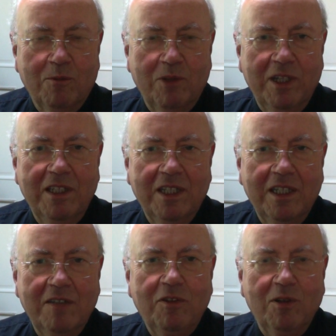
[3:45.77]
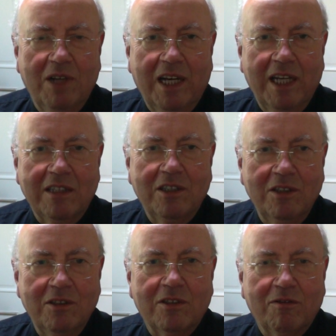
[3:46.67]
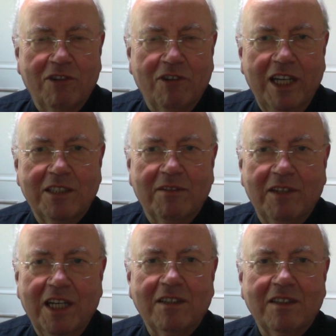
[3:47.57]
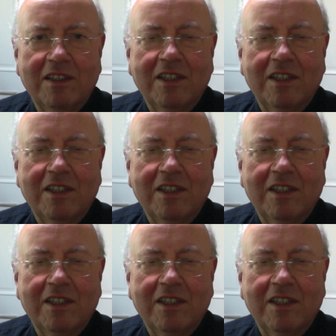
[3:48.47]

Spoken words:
We, if you like to use the phrase of a young,